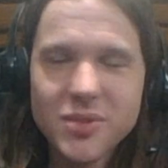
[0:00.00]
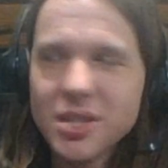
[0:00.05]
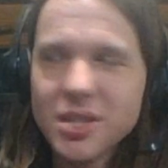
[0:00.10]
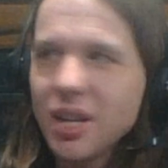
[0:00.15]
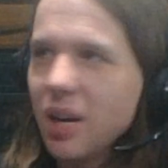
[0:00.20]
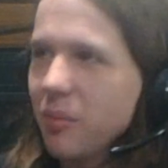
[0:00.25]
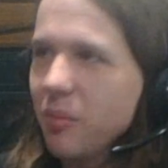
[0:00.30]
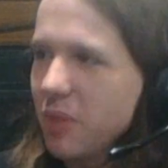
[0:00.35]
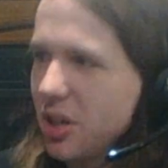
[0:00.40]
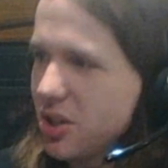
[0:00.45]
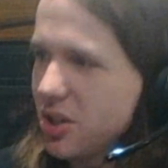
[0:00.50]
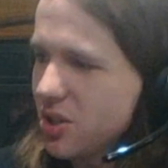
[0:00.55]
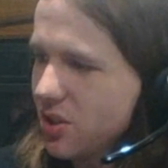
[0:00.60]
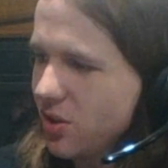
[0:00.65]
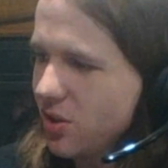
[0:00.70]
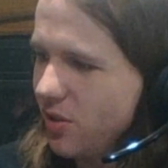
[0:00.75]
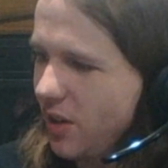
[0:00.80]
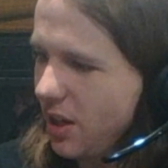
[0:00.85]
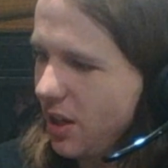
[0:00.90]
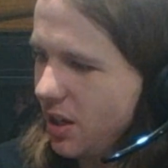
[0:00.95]
Did I mention
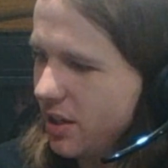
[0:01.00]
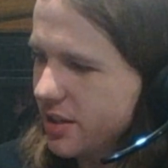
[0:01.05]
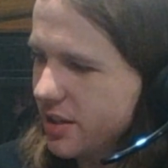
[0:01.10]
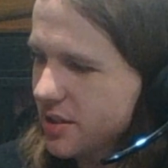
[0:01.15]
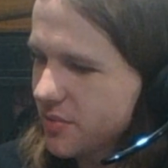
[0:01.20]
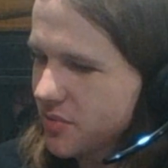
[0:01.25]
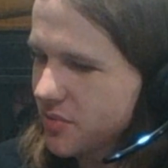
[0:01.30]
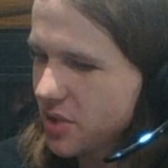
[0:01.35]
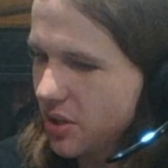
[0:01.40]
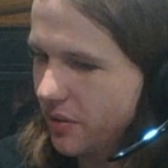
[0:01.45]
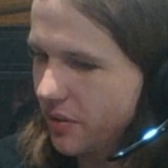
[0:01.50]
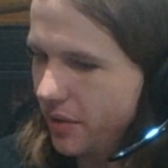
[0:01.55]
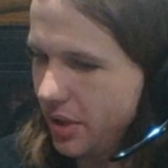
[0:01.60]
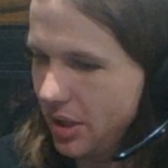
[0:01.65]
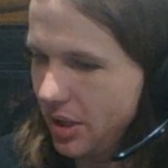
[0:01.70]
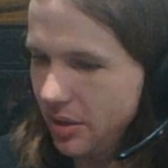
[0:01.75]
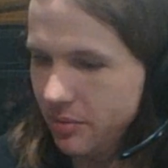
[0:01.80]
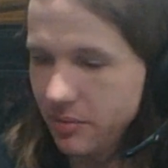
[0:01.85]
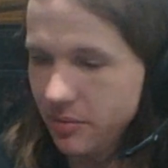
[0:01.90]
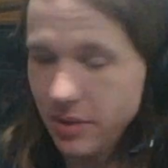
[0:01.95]
Gregisms
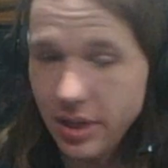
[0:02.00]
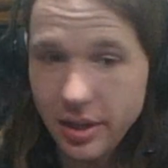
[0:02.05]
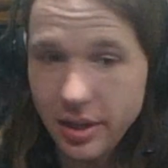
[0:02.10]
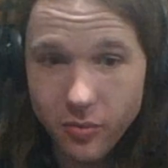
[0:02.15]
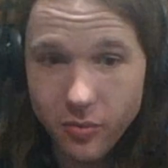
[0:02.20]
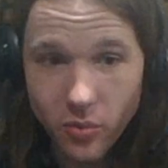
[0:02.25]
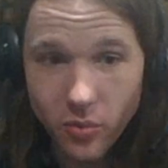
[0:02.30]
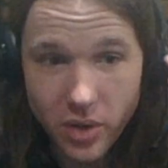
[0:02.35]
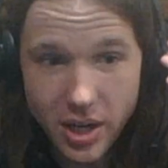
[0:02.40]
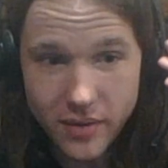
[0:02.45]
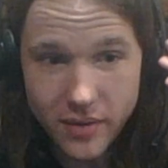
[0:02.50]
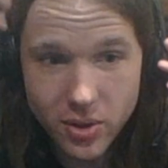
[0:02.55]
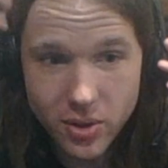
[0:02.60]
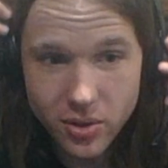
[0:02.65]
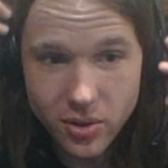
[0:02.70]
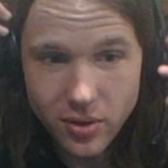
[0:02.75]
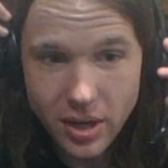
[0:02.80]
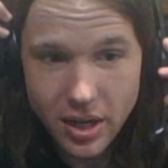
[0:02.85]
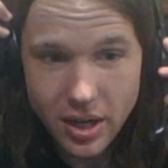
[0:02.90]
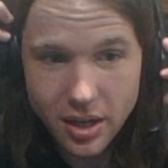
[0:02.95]
already? Yeah, whenever
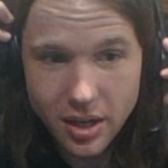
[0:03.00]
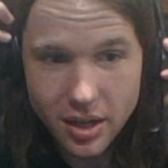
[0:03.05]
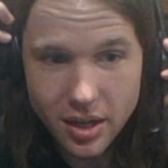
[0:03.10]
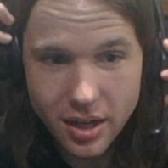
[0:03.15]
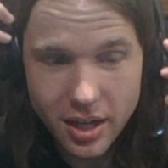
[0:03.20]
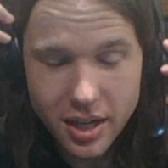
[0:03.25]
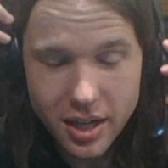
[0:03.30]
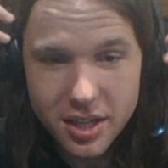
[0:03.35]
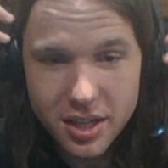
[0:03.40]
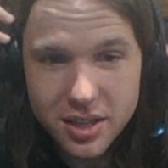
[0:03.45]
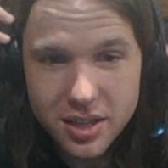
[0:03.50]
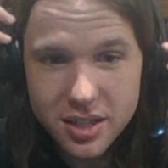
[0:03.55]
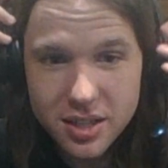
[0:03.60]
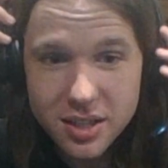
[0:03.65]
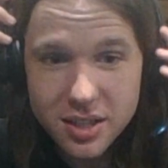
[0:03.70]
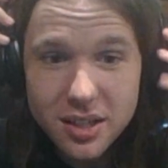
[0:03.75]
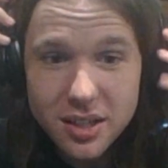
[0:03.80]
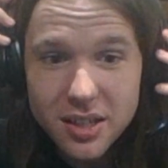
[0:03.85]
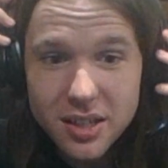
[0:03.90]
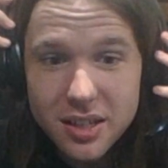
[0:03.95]
Greg got on the
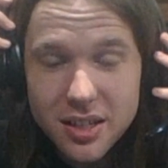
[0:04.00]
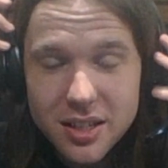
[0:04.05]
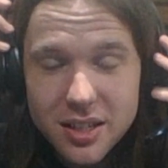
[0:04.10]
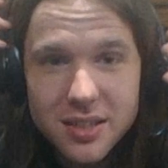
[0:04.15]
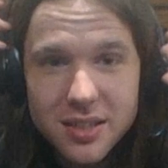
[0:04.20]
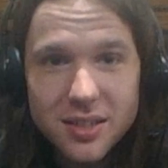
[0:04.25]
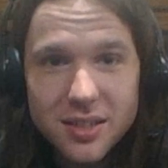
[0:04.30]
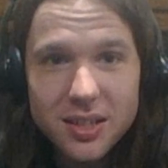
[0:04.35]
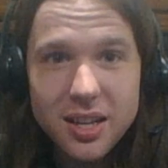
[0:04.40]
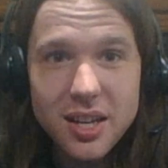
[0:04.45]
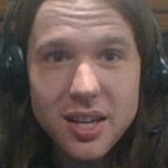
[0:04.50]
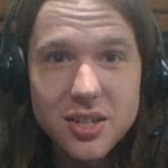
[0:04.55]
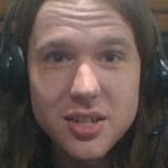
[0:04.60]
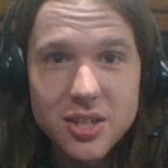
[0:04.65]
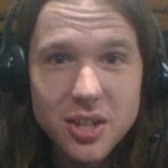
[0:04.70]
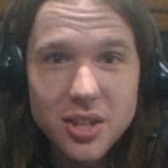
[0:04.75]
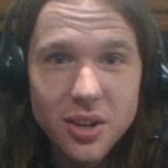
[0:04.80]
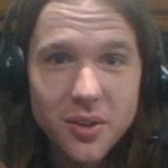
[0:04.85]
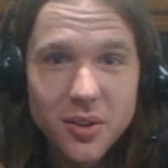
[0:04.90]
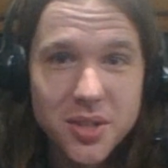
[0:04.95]
stage,
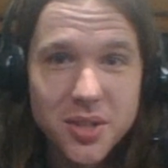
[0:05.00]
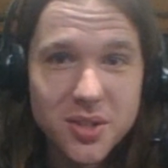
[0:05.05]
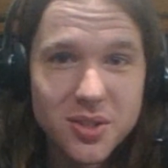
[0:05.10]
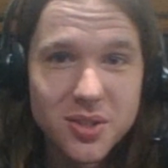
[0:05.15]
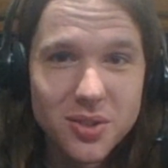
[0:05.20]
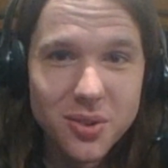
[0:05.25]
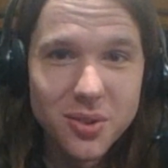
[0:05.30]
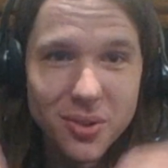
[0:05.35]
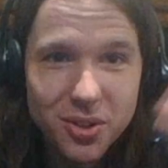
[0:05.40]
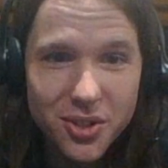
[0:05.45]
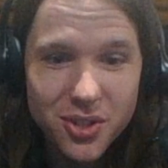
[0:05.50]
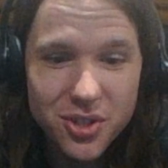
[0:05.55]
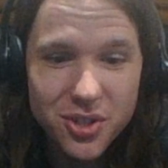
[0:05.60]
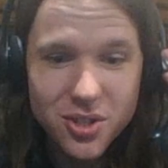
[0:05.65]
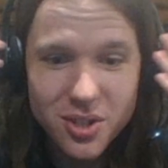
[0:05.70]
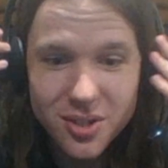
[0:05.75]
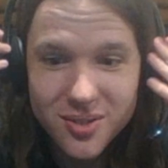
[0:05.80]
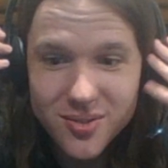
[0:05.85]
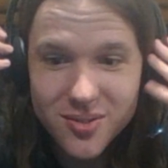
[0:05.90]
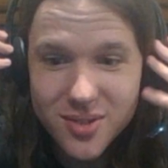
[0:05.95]
he always stole the
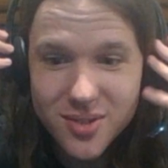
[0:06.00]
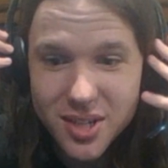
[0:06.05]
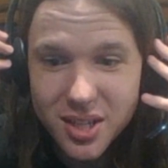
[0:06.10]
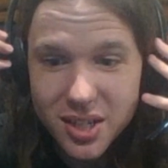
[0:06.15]
show.